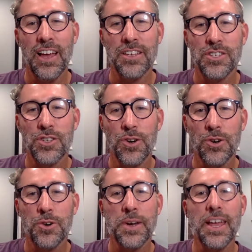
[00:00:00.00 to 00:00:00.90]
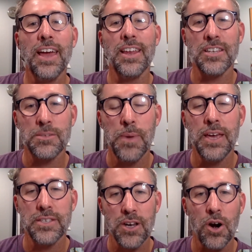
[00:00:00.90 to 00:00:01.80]
And so creating
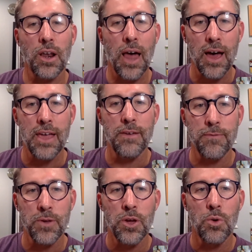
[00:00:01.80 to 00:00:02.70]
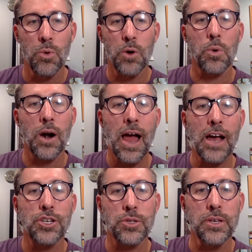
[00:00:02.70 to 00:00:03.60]
space in our life where we're
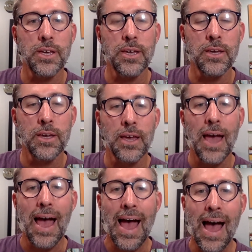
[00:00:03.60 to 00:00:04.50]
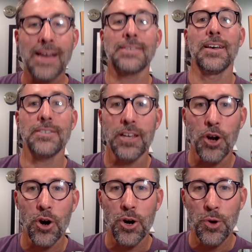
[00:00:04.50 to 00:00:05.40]
actually accessing
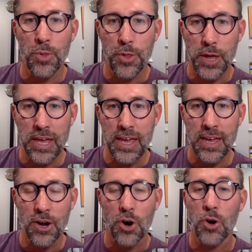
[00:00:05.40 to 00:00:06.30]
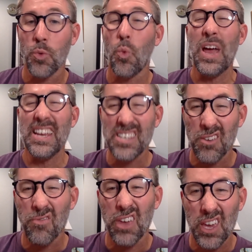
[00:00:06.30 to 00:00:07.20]
our own thinking, our own ways
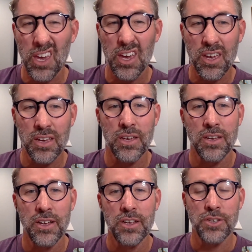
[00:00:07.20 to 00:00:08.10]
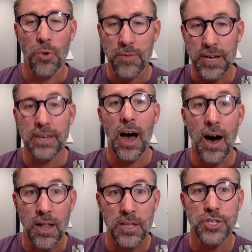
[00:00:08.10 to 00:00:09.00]
of thinking, sort of
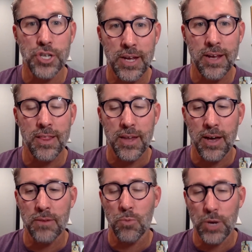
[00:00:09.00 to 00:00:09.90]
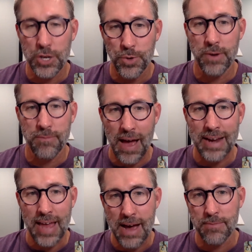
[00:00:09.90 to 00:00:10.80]
acknowledging that we do in
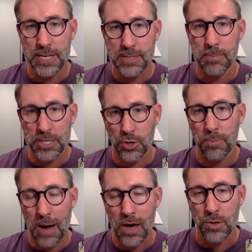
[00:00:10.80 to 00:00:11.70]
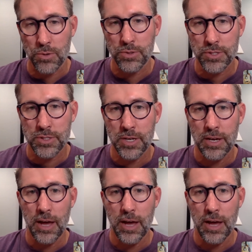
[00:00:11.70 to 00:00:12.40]
fact have these mental models.